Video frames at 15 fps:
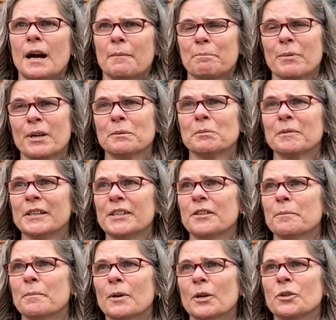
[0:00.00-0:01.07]
probably
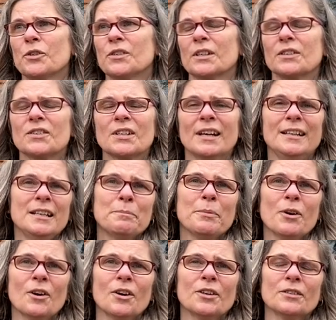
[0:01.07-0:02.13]
the most exciting
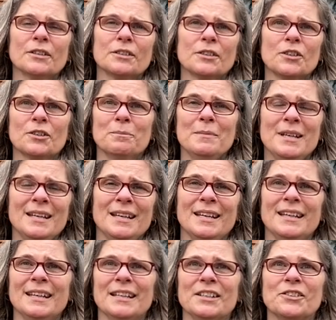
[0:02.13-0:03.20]
part to
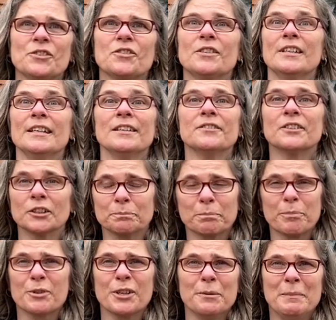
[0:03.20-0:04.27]
me is the, the
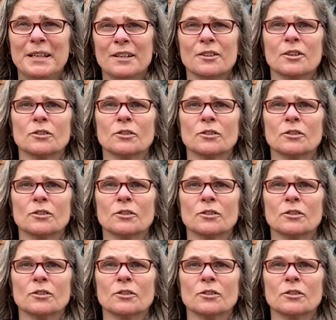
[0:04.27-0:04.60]
premier